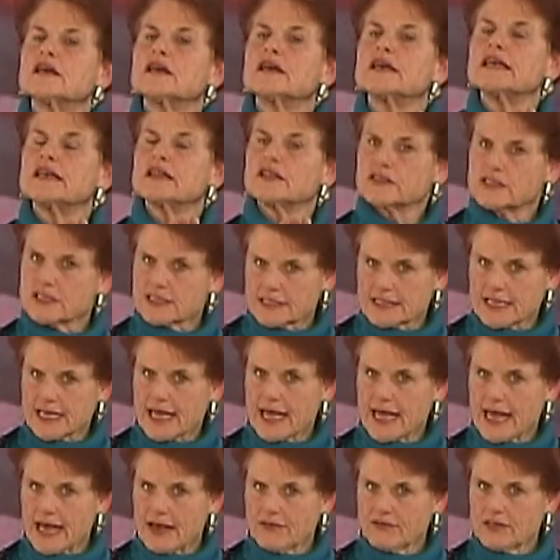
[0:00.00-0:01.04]
illness they
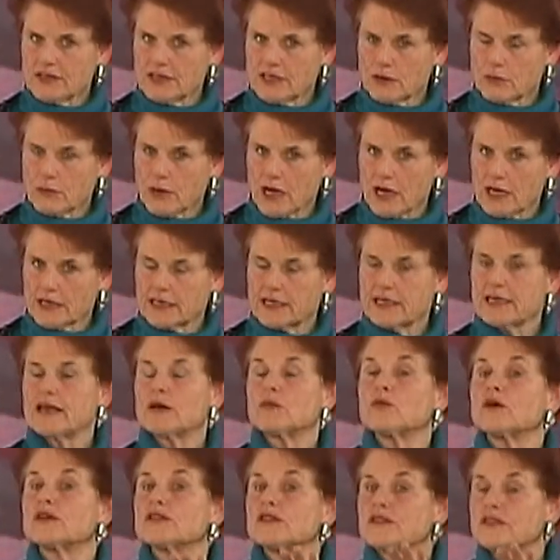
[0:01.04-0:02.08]
have in their body
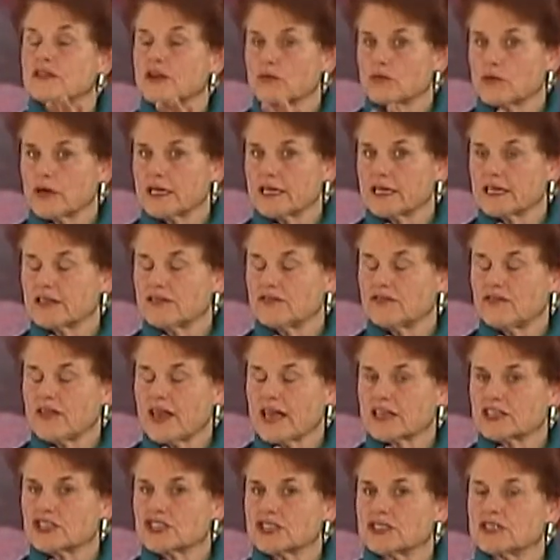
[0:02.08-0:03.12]
and whether they're running
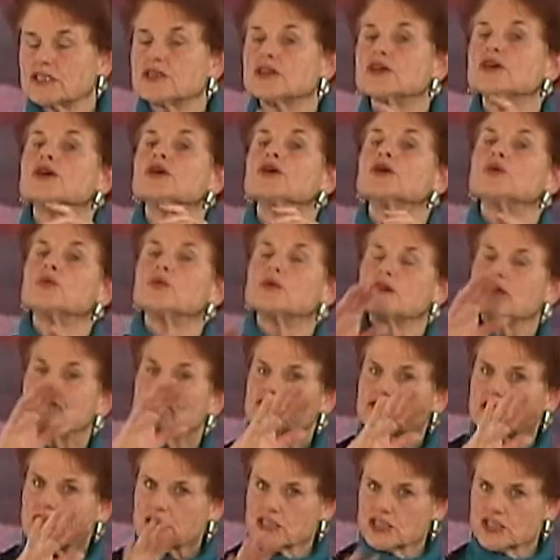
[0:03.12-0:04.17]
infection will
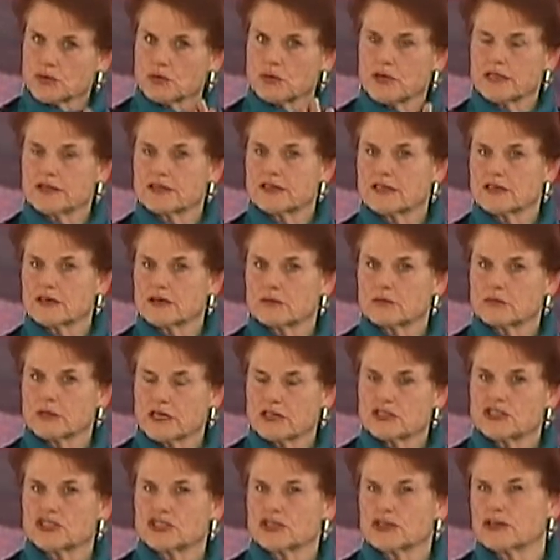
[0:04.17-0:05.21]
fluctuate their
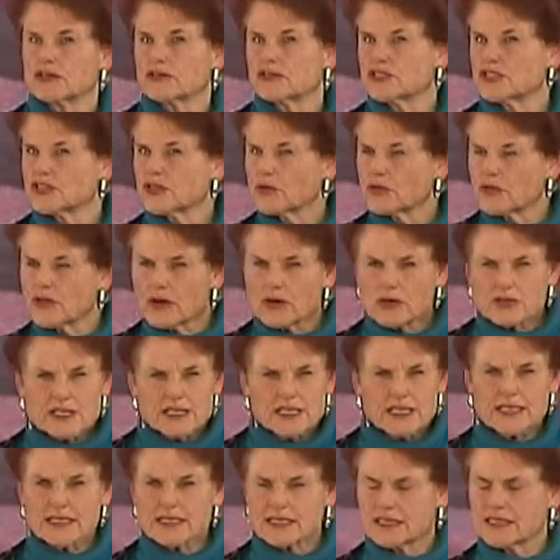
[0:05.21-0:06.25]
blood sugars. So those
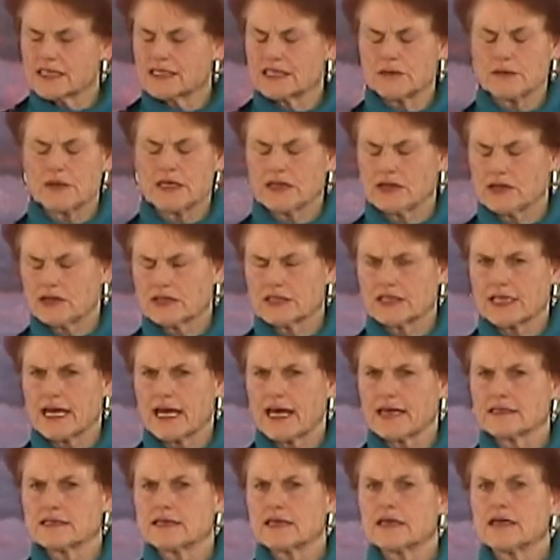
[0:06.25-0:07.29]
things need to be looked
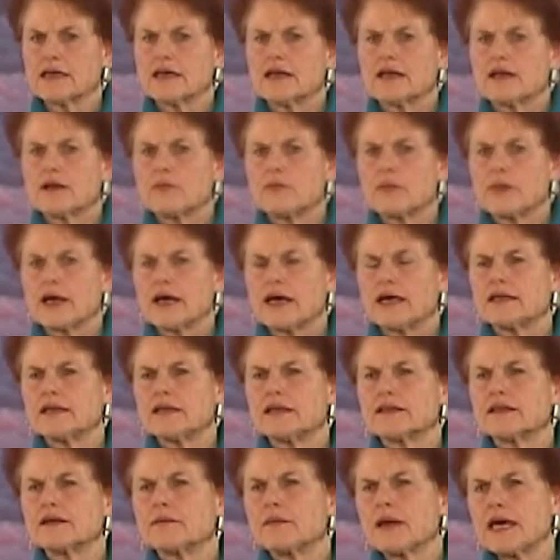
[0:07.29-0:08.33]
at. But
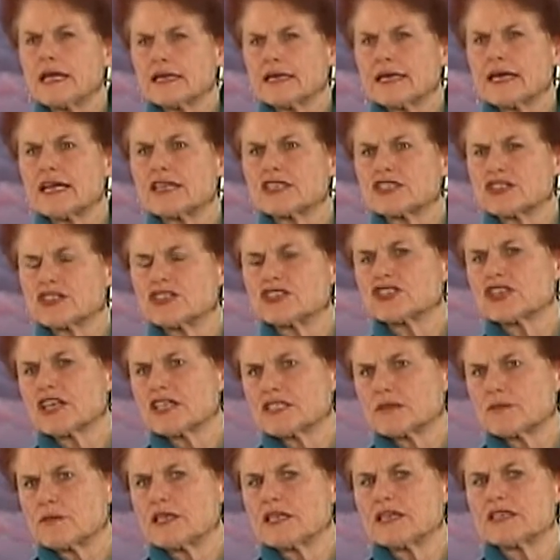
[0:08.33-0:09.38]
the medication
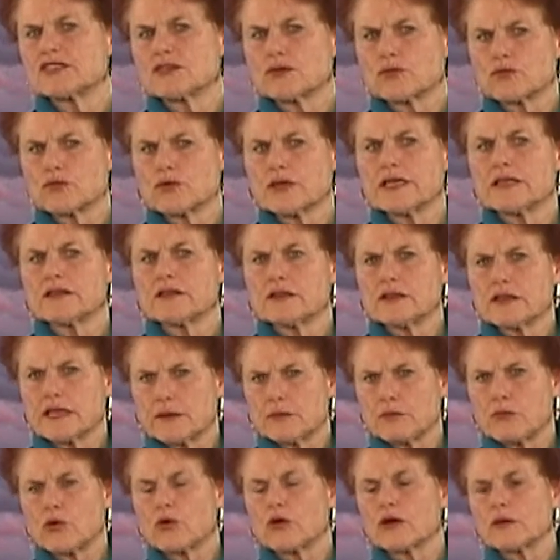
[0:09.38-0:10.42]
adjustment is a real
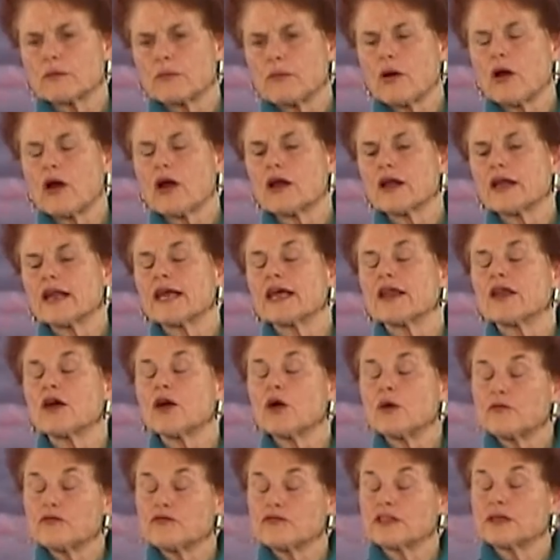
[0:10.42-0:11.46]
important part, and
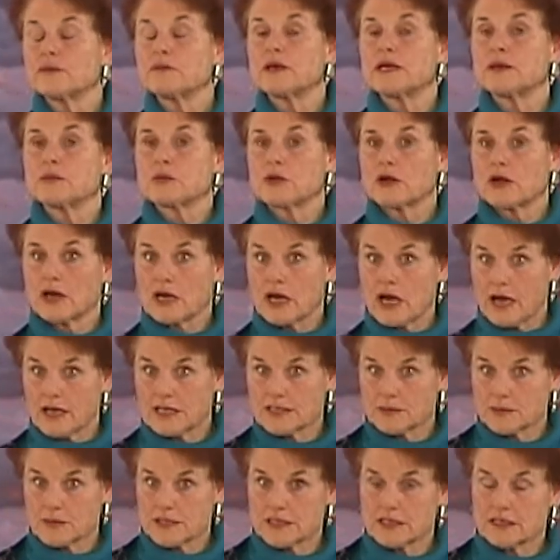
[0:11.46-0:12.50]
hopefully, people are in
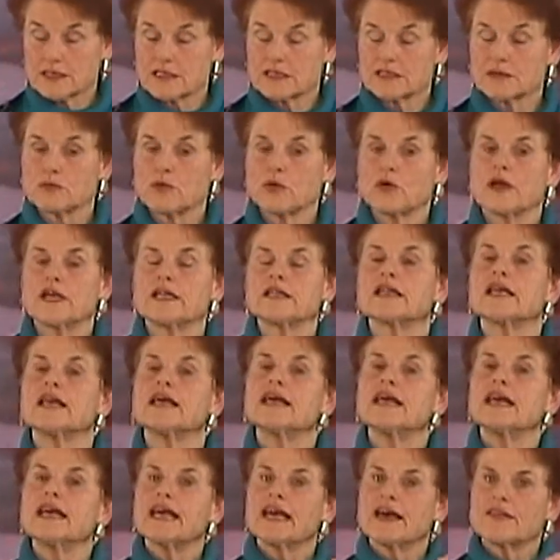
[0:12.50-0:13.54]
hospice at this point,
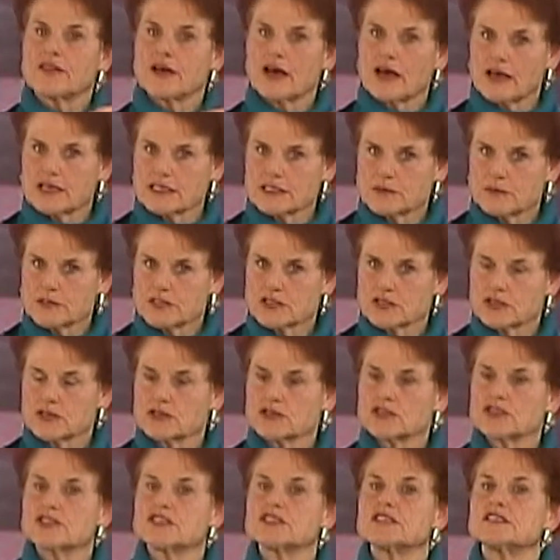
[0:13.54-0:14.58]
and the hospice
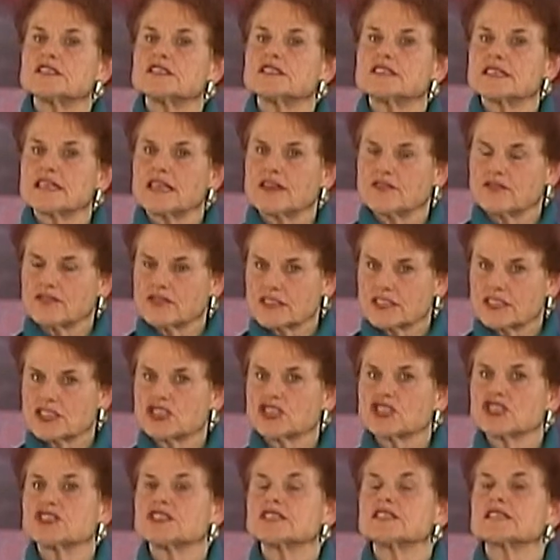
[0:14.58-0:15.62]
nurses and
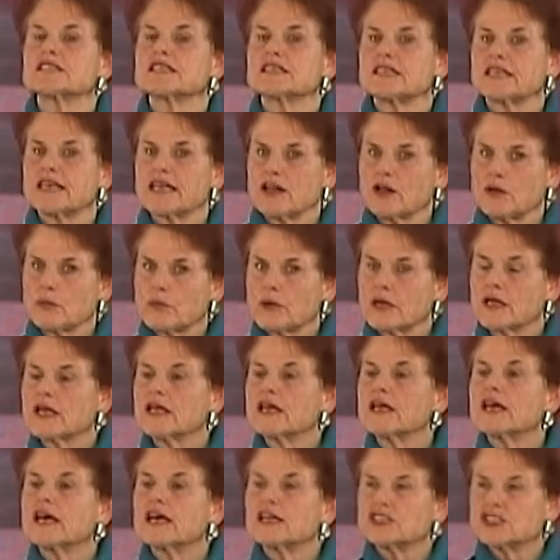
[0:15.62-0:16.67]
physicians can help
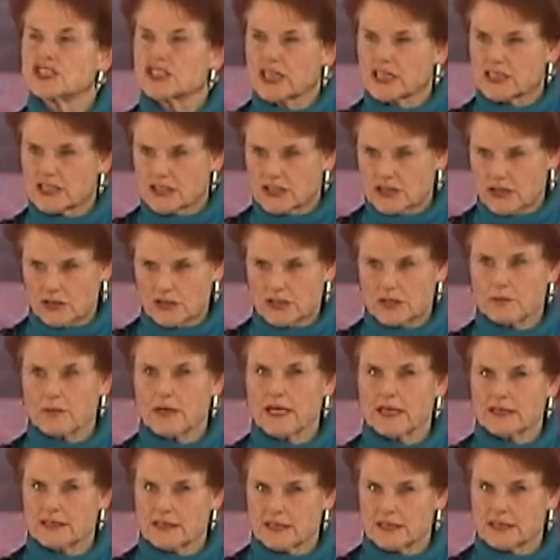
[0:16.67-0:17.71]
adjust those
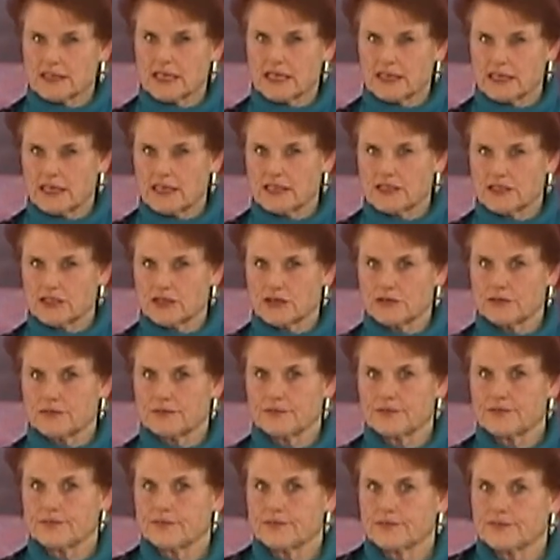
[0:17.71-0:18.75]
meds as they need to
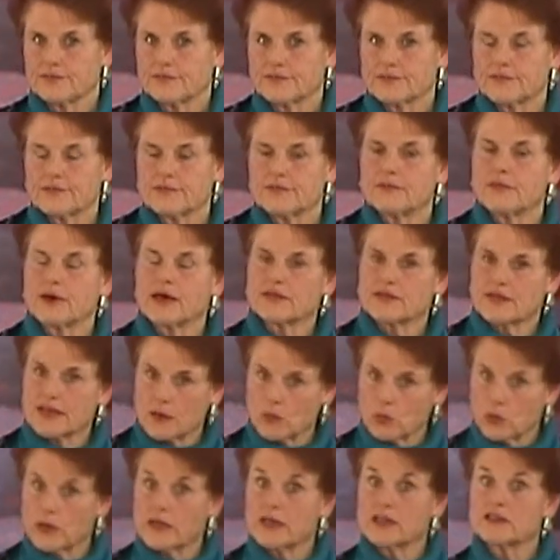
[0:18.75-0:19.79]
but they
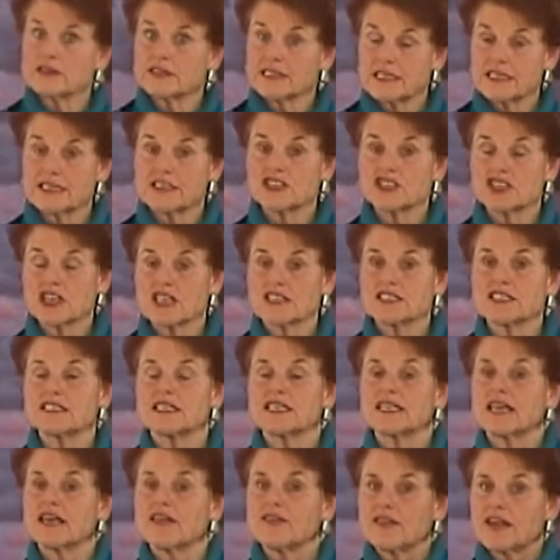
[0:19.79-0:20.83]
will need
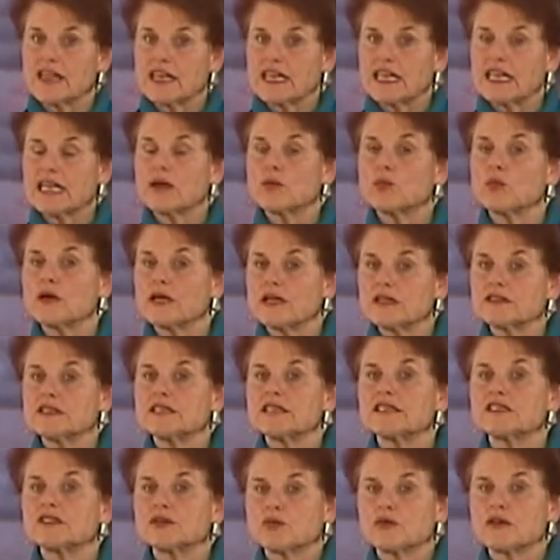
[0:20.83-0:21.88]
adjusting and they will
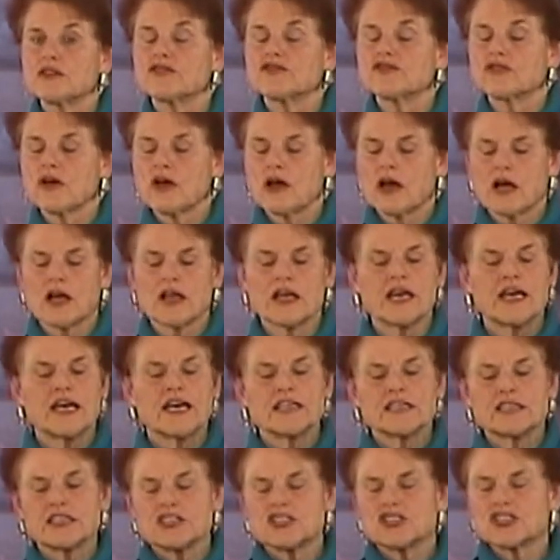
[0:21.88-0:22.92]
need to withdraw
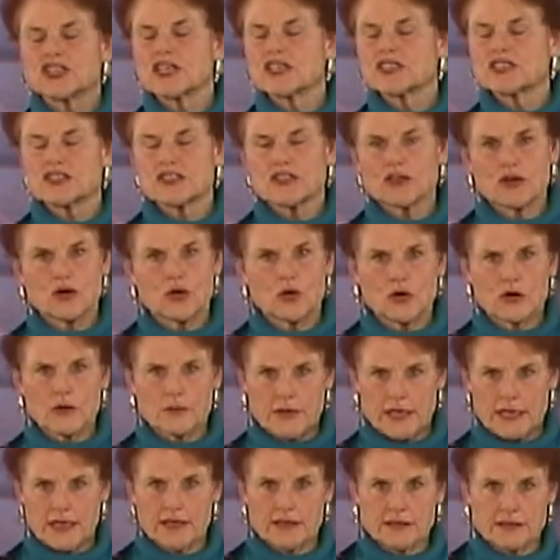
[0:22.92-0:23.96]
to just the core
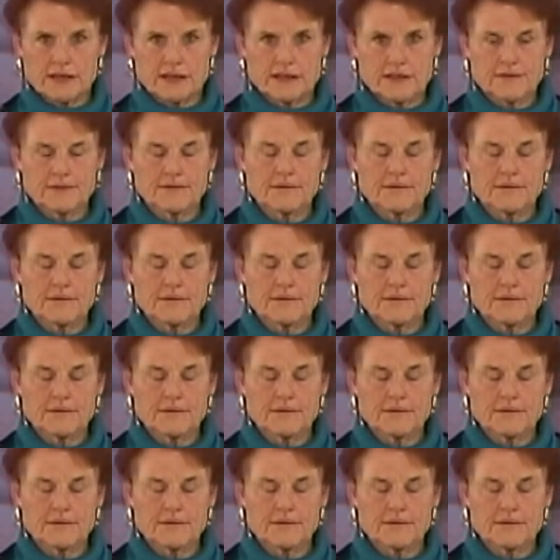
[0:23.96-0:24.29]
meds.